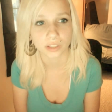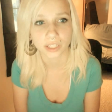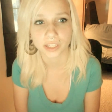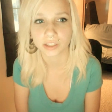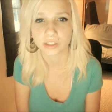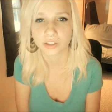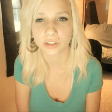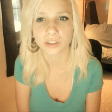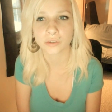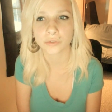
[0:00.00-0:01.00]
Like,
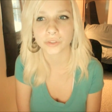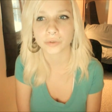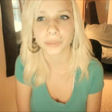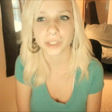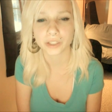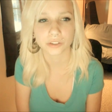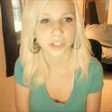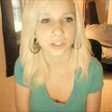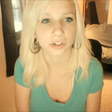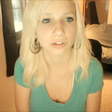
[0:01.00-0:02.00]
there will be a
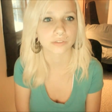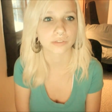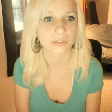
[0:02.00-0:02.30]
learning curve.